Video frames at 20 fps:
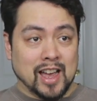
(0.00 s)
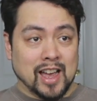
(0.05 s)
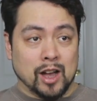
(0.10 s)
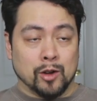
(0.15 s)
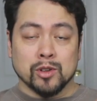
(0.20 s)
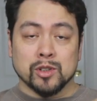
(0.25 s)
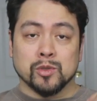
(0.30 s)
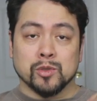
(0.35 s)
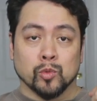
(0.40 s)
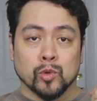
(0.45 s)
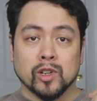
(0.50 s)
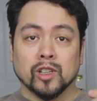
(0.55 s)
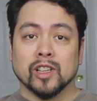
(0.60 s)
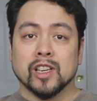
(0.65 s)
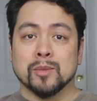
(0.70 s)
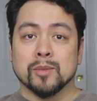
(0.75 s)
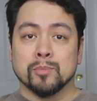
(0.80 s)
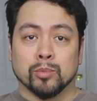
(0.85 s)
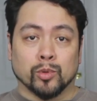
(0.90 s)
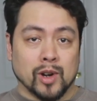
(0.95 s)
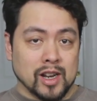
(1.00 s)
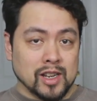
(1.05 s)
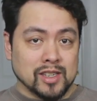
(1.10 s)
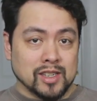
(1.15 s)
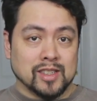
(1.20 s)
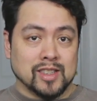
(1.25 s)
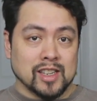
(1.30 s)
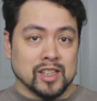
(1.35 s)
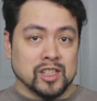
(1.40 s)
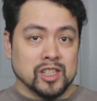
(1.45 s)
I was really
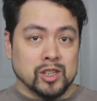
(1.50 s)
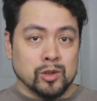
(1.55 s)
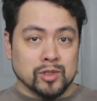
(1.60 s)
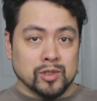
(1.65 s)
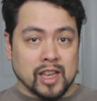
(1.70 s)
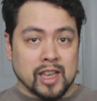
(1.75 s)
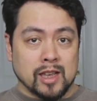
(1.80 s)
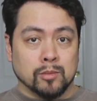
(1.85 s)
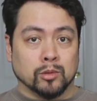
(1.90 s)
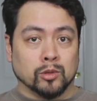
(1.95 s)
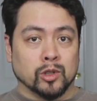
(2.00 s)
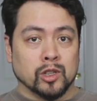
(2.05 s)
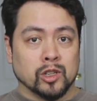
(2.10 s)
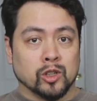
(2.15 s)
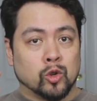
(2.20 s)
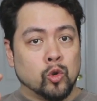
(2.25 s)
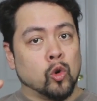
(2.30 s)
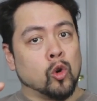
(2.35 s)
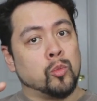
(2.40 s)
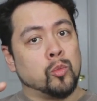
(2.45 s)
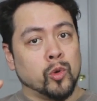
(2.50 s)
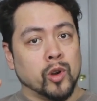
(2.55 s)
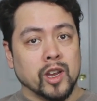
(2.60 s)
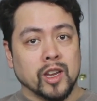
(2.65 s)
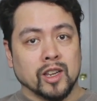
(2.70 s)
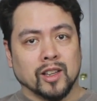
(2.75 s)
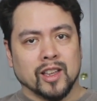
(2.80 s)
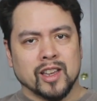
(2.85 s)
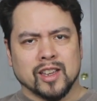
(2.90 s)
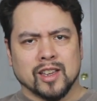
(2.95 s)
impressed that she was able to
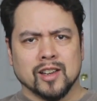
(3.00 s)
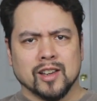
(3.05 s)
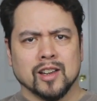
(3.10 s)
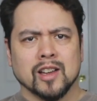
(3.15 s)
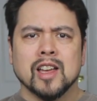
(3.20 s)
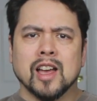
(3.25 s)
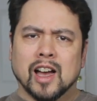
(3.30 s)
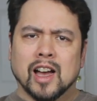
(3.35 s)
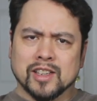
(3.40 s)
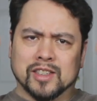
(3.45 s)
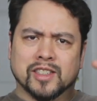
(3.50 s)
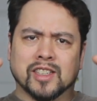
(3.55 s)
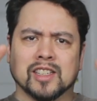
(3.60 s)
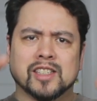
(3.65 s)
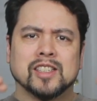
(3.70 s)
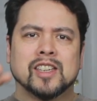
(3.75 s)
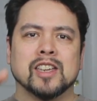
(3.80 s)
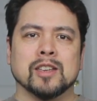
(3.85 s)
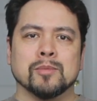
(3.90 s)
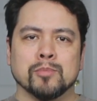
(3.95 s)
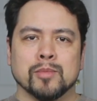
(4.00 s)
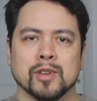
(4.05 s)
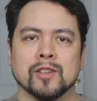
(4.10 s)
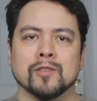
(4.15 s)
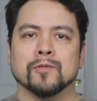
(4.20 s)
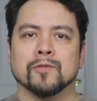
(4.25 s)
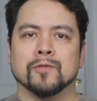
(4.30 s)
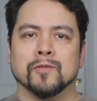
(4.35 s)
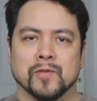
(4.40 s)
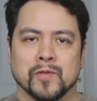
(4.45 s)
incorporate like a
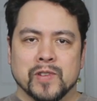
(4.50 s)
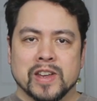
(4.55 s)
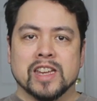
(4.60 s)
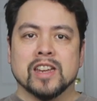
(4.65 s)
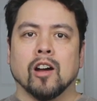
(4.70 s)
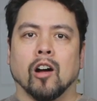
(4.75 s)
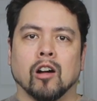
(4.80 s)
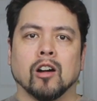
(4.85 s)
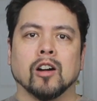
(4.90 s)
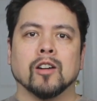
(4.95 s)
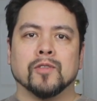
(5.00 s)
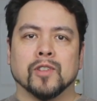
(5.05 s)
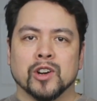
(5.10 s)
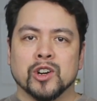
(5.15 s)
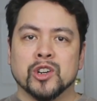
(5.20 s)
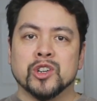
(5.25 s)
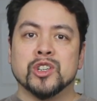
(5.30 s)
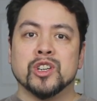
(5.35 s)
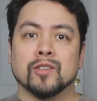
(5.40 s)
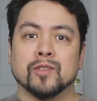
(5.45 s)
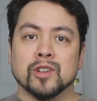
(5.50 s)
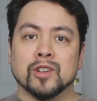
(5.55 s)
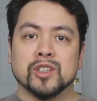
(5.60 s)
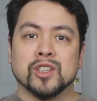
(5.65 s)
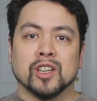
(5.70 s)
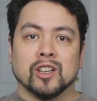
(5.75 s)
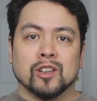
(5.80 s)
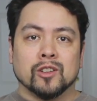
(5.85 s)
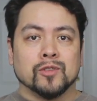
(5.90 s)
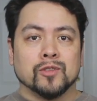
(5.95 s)
16-bit VR version of
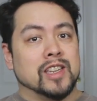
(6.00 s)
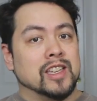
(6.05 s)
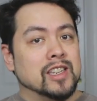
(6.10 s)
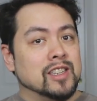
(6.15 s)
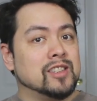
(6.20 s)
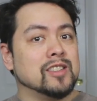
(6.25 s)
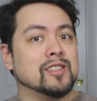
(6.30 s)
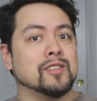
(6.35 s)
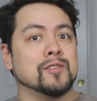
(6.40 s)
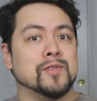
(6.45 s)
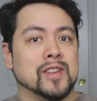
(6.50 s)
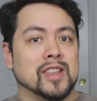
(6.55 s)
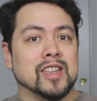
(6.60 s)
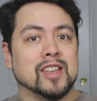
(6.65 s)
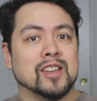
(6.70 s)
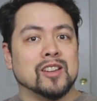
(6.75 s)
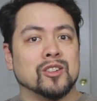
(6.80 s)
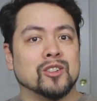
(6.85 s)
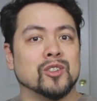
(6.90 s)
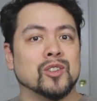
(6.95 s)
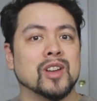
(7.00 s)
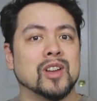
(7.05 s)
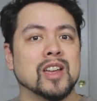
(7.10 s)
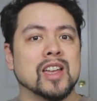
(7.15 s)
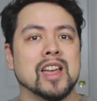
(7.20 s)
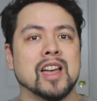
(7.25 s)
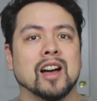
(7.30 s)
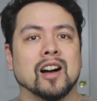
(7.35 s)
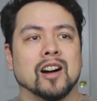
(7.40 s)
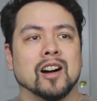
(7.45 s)
herself into the video,
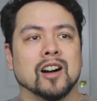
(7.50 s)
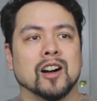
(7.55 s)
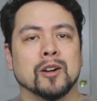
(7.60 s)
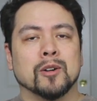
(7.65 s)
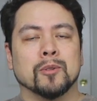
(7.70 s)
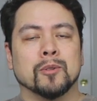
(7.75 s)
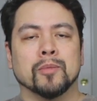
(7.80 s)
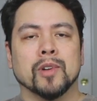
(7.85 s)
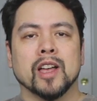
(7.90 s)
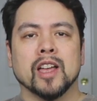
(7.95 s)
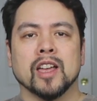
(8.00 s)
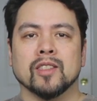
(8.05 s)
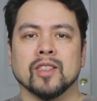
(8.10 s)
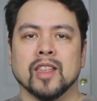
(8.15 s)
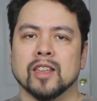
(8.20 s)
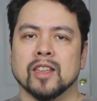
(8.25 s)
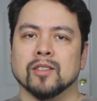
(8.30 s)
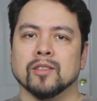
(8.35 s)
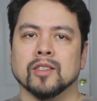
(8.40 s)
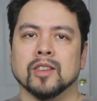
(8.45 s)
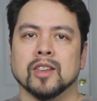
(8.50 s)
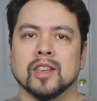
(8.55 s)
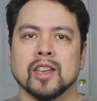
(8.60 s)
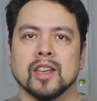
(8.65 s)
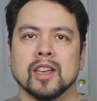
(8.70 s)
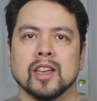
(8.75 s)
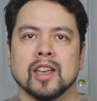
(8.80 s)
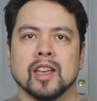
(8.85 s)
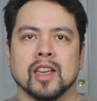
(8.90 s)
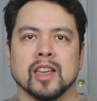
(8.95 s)
um, and and
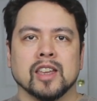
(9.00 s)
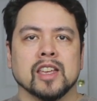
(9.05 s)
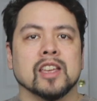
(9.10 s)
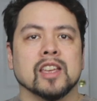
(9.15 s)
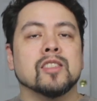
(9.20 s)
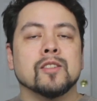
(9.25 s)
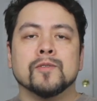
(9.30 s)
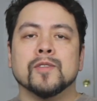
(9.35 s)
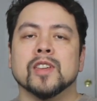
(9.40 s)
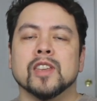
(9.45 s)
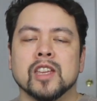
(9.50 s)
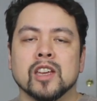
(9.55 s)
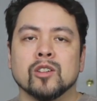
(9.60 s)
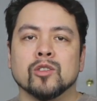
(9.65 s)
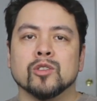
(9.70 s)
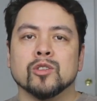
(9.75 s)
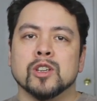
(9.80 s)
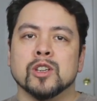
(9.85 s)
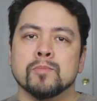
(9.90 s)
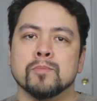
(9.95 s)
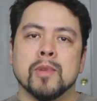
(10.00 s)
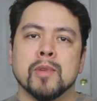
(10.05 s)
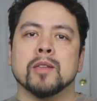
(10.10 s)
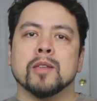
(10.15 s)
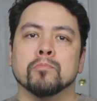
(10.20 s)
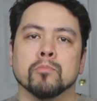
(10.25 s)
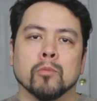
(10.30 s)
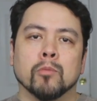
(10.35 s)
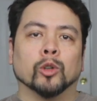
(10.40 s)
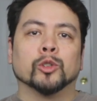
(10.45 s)
and in the video she met
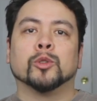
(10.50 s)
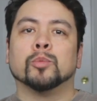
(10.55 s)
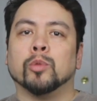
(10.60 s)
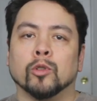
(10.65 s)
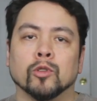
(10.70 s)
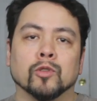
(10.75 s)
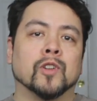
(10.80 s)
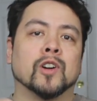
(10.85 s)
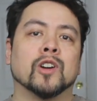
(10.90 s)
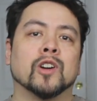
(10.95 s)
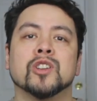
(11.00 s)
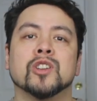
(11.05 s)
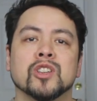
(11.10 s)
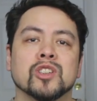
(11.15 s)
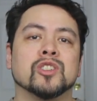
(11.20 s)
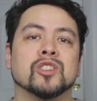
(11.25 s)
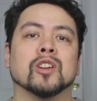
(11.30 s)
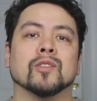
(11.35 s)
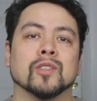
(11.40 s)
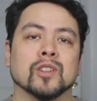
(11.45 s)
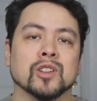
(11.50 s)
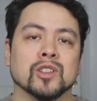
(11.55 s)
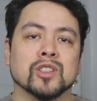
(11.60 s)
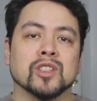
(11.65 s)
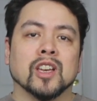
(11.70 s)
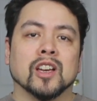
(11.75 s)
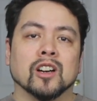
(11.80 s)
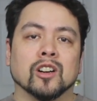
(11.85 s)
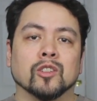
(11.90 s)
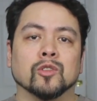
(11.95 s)
multiple versions of
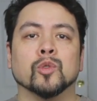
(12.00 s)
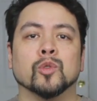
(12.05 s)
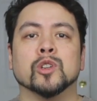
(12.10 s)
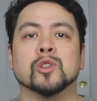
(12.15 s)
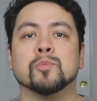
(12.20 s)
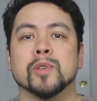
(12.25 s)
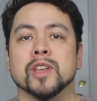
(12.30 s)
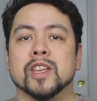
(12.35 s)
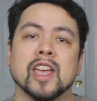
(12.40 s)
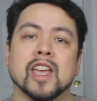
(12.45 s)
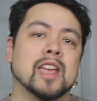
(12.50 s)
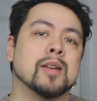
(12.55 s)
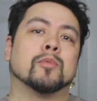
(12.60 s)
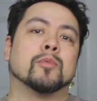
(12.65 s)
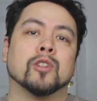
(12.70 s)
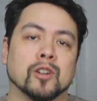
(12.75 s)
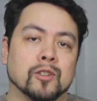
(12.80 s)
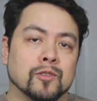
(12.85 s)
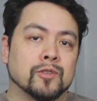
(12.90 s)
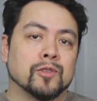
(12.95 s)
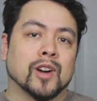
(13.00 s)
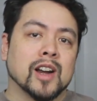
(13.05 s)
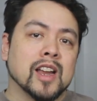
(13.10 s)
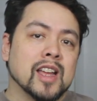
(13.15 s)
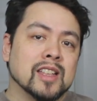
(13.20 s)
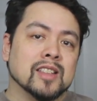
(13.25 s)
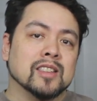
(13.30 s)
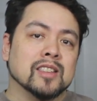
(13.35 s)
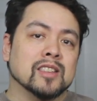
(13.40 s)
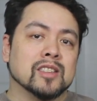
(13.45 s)
herself, which became her
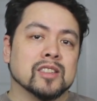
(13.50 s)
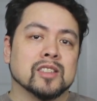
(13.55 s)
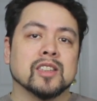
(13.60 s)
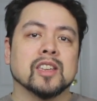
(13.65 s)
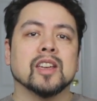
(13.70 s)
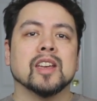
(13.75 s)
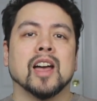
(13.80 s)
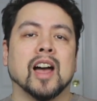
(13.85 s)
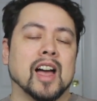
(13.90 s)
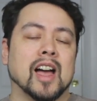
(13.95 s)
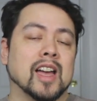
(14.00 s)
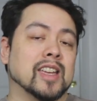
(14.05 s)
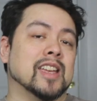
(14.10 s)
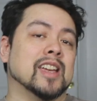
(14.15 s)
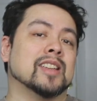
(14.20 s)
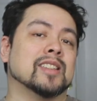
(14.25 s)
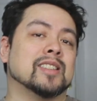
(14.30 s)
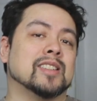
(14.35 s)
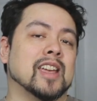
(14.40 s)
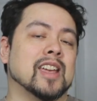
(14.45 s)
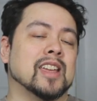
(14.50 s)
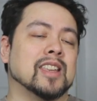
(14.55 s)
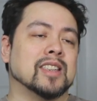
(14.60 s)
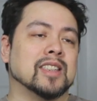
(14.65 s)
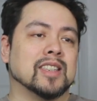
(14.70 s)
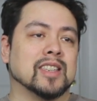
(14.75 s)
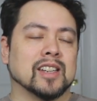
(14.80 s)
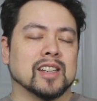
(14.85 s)
friends, I guess, and.